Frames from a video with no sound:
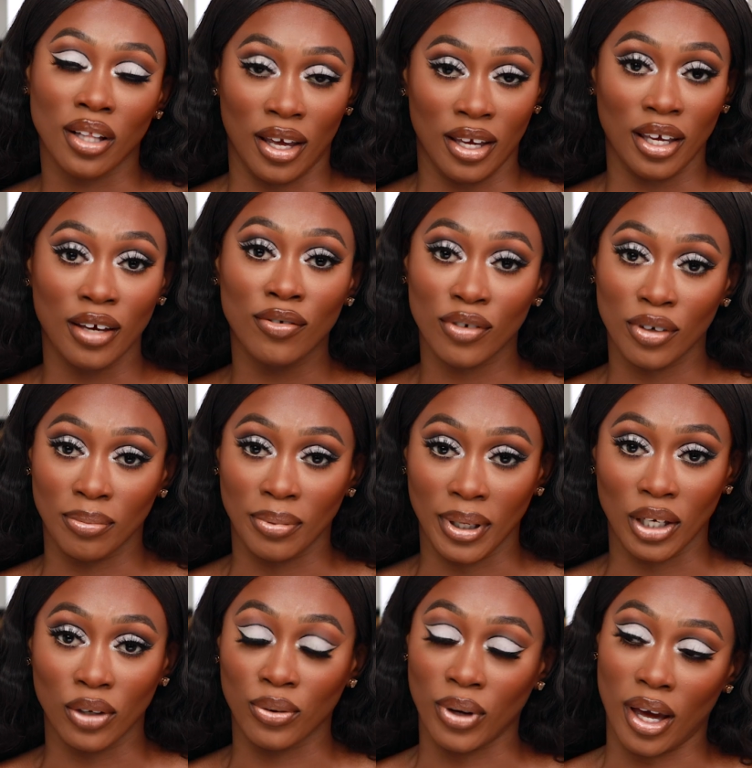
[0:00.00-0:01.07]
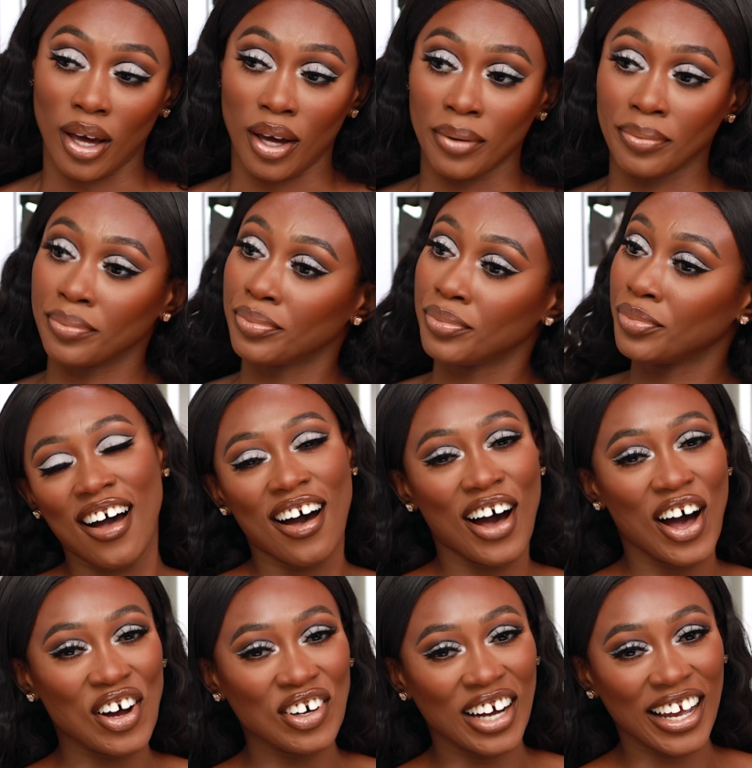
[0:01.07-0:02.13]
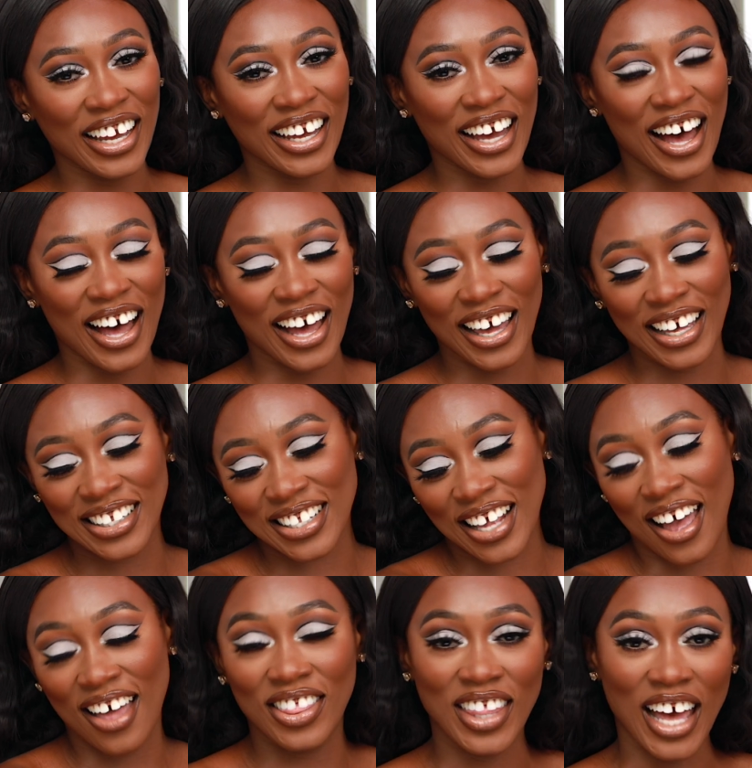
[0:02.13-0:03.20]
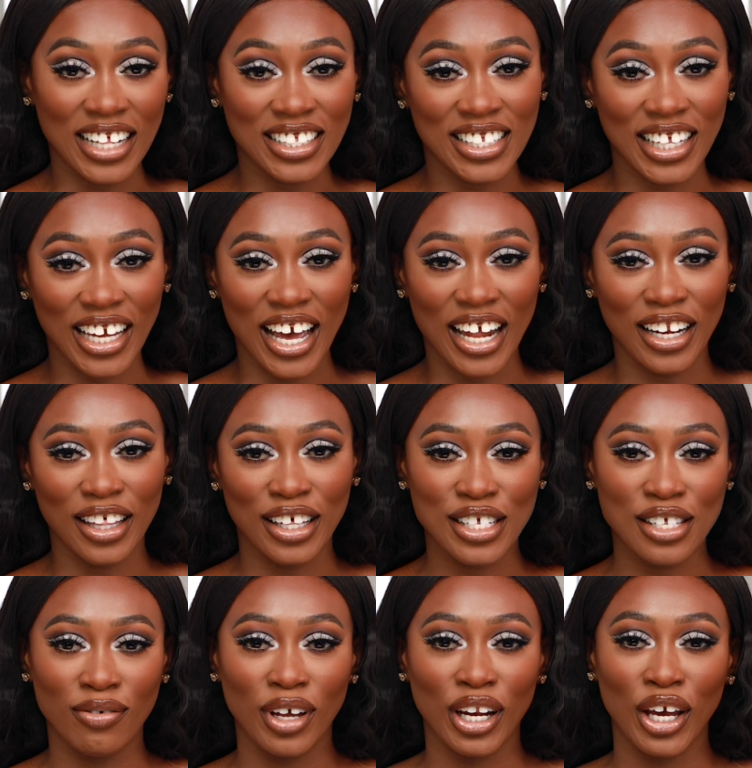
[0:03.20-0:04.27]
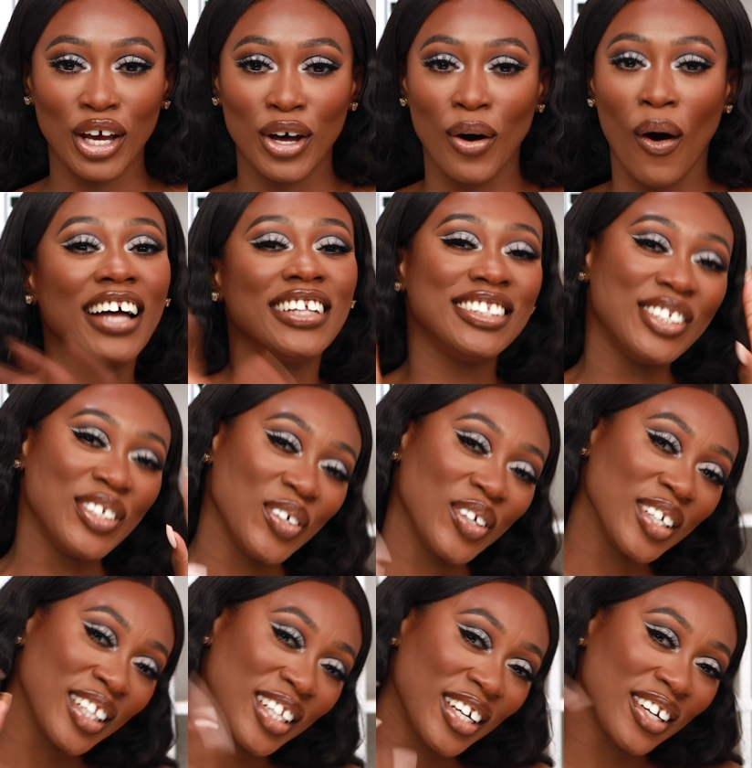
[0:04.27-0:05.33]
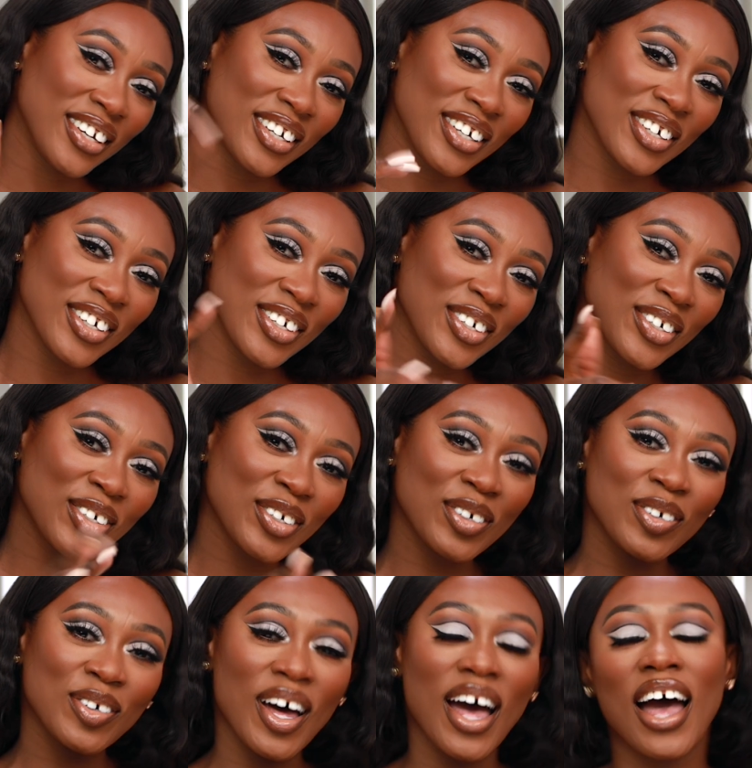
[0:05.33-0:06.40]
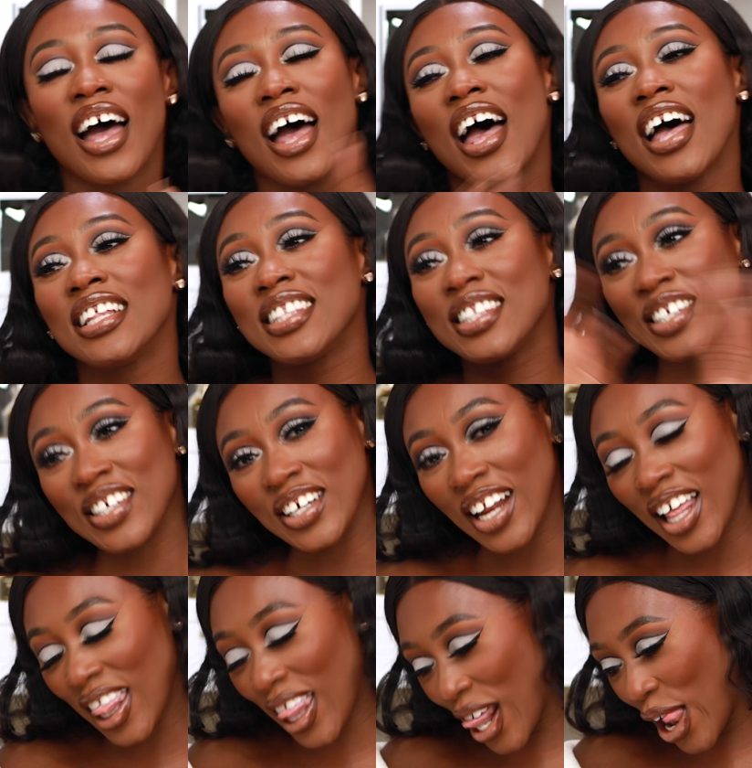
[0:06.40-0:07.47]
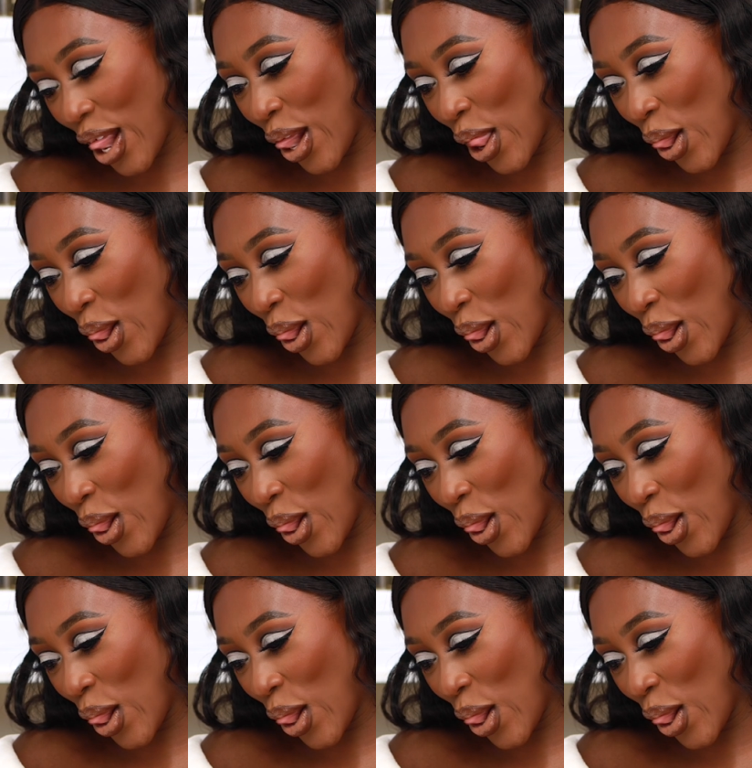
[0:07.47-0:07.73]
like it for me, okay? Alright guys, and that's the end of this video. Toodaloo! Toodaloo!